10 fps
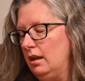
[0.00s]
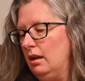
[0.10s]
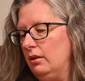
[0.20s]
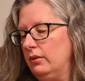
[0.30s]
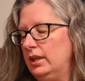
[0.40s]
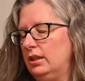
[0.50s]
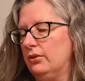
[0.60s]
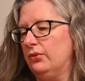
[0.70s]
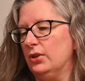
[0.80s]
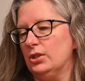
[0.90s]
I'll read
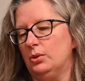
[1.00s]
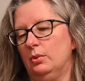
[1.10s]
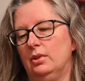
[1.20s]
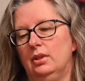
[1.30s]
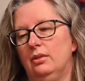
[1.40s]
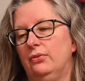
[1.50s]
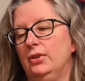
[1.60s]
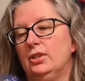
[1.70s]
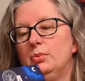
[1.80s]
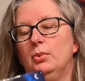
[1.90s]
the first one. The
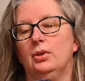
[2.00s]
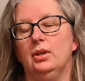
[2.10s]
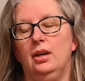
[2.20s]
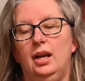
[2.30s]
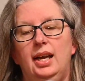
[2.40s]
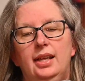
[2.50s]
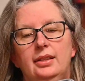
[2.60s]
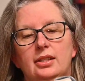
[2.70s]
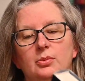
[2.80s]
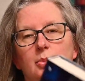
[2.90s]
first book, I had this